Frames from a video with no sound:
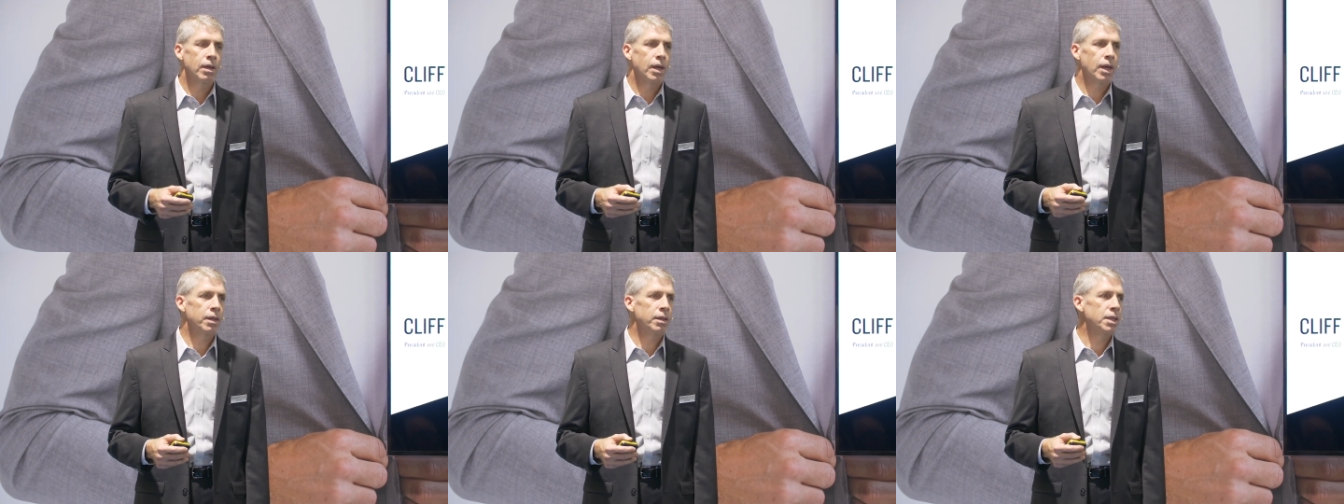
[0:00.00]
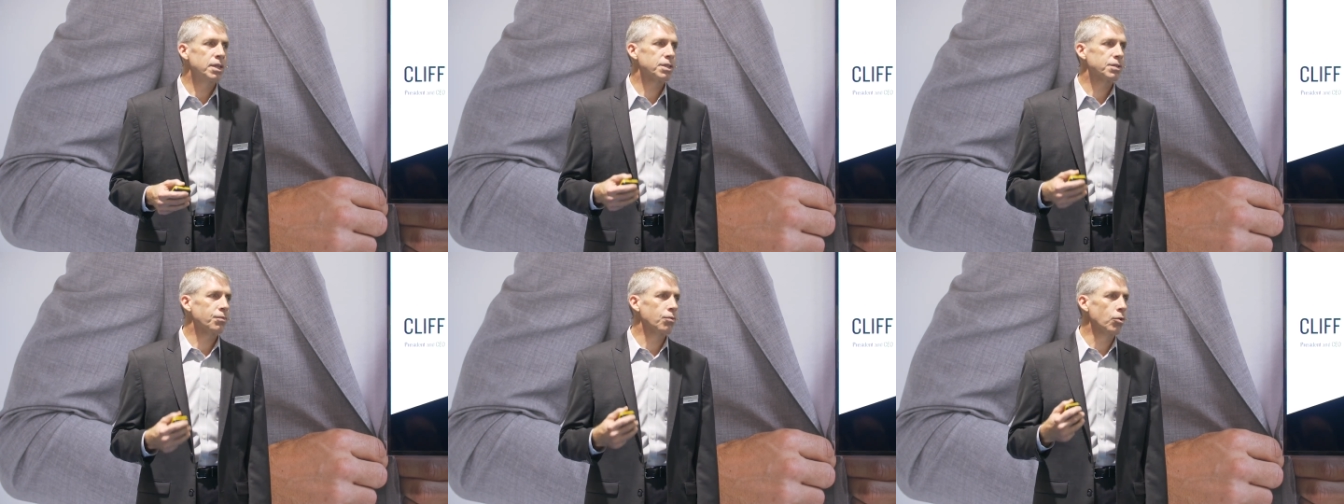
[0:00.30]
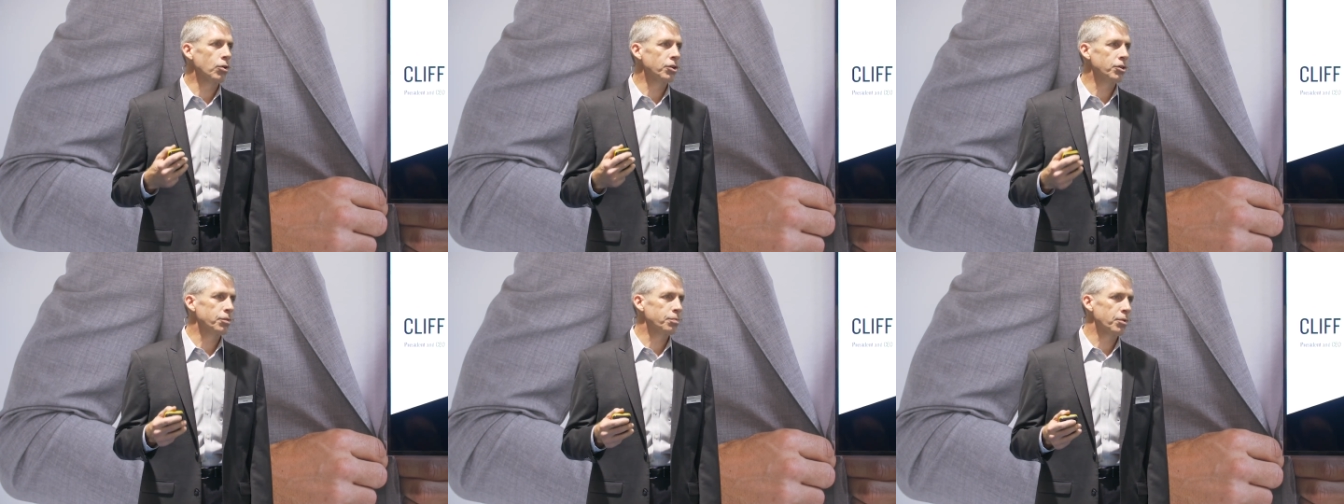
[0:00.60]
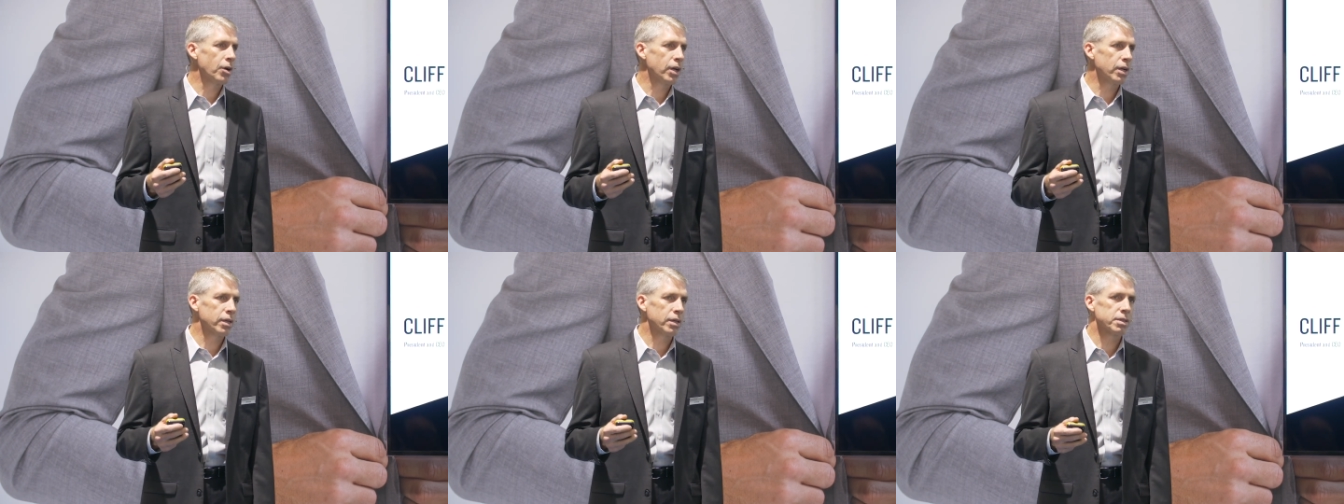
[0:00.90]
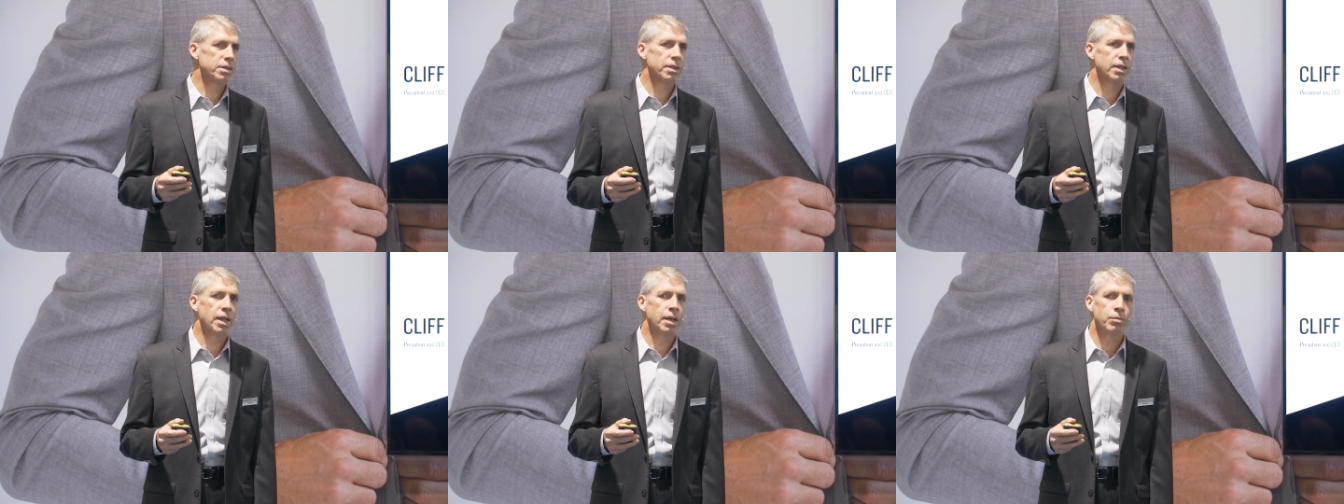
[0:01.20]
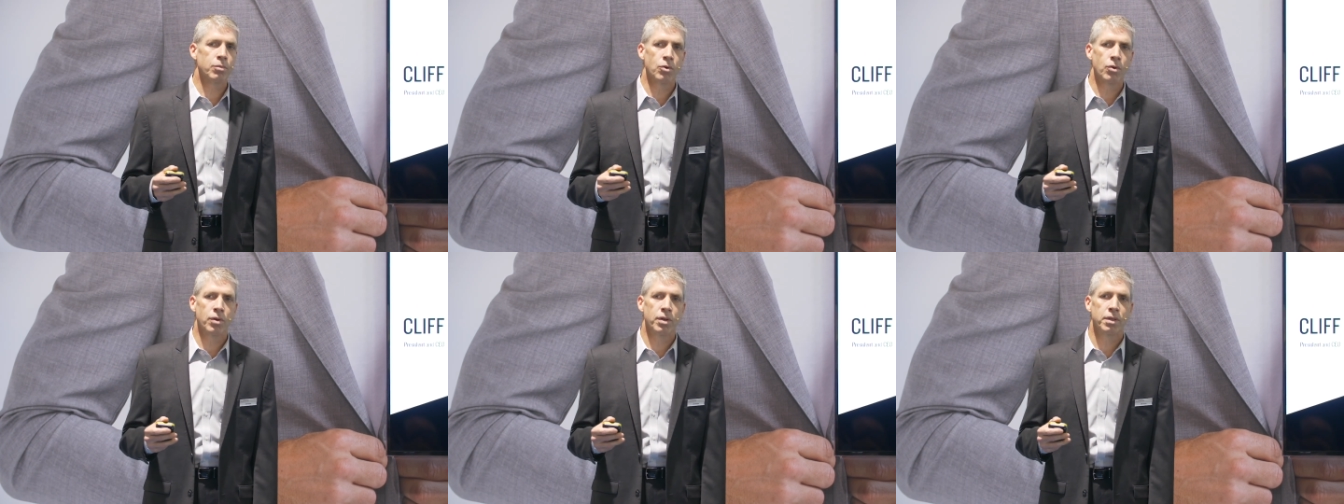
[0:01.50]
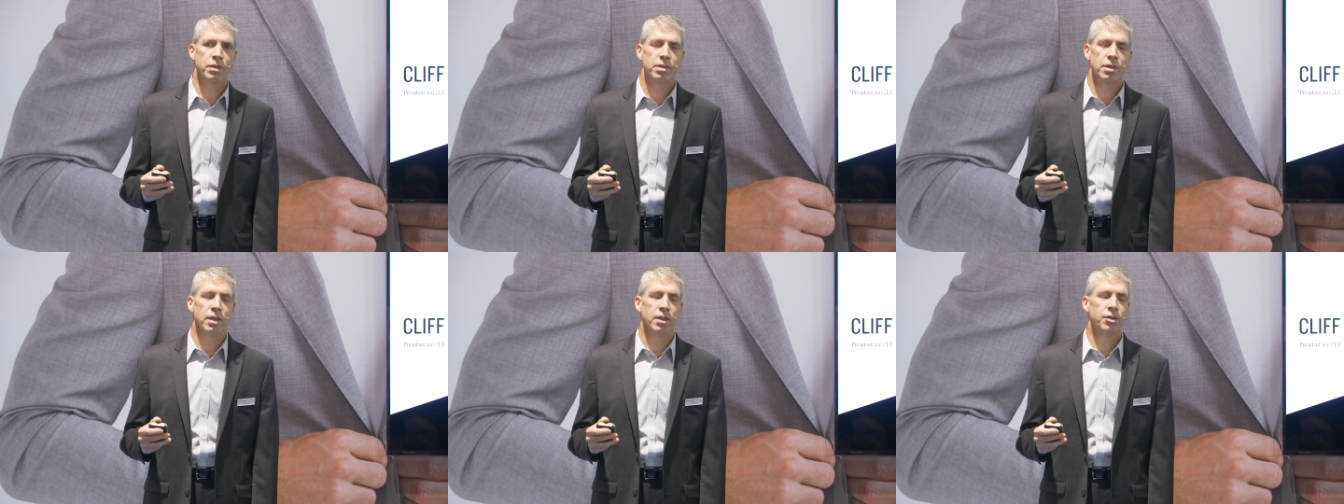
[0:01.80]
And these four new products that I'm
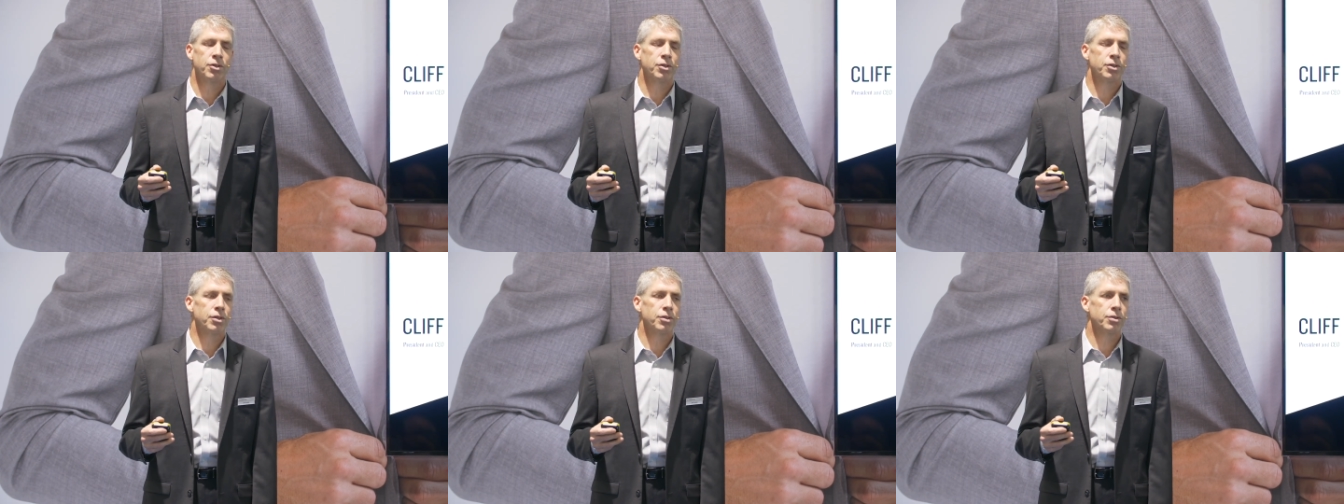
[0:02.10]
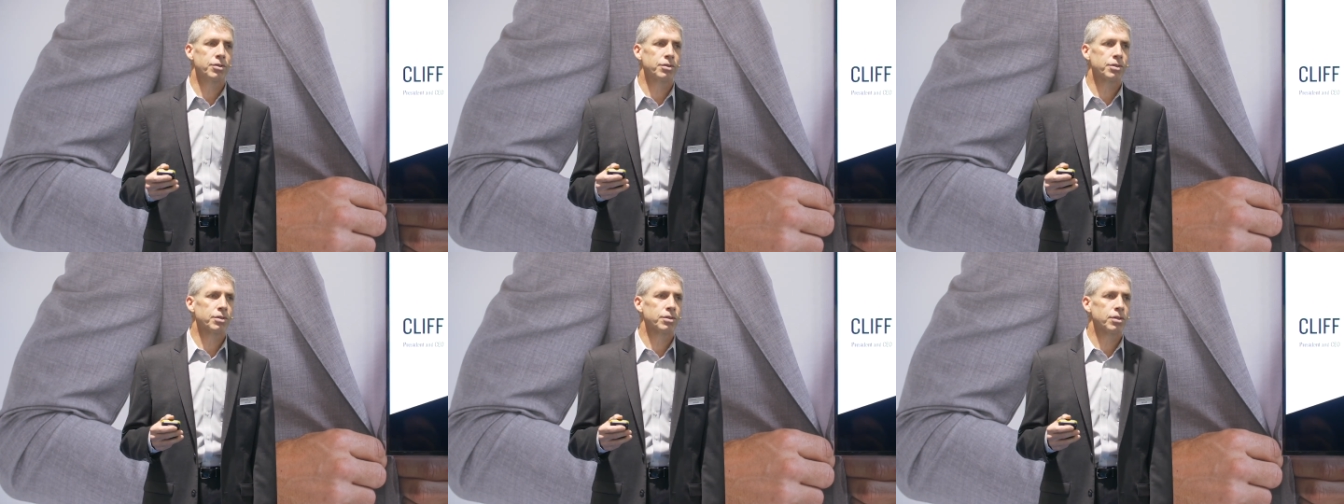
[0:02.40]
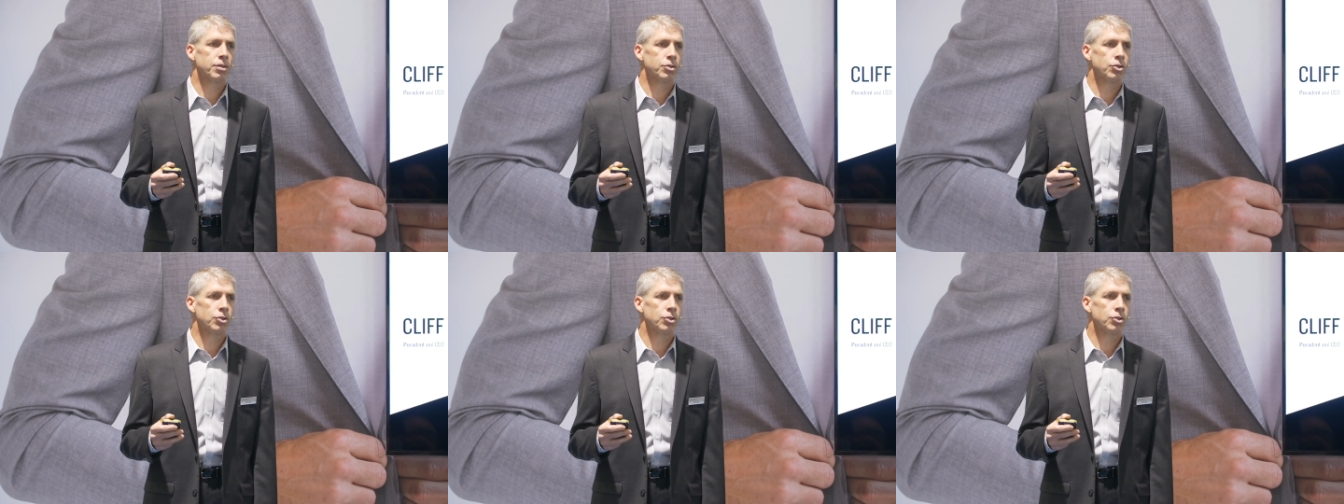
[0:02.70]
going to introduce